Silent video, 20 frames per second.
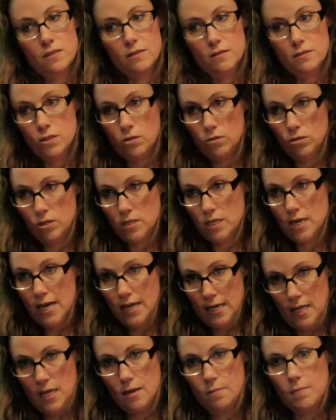So just
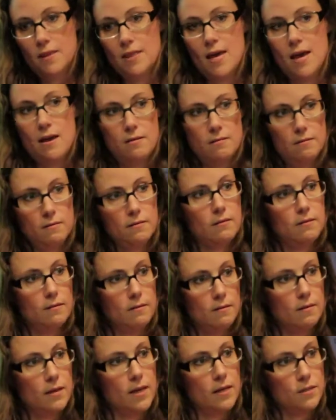kind of keeping that
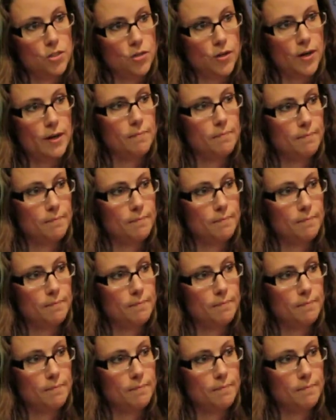straight.